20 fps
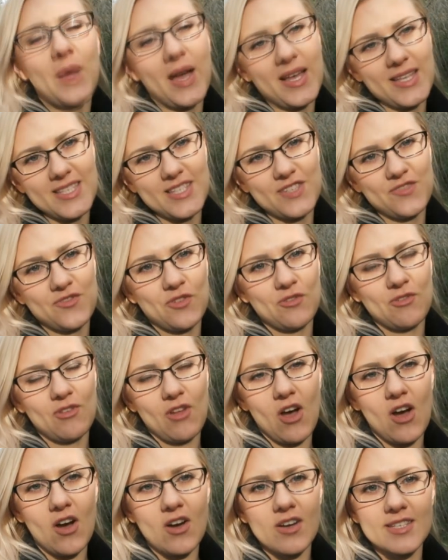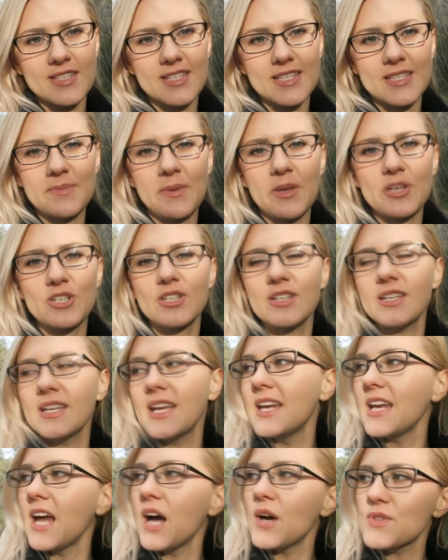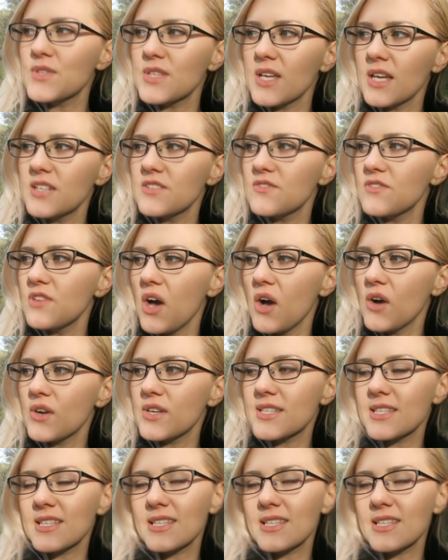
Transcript: best for vlogs, especially again outside vlogs,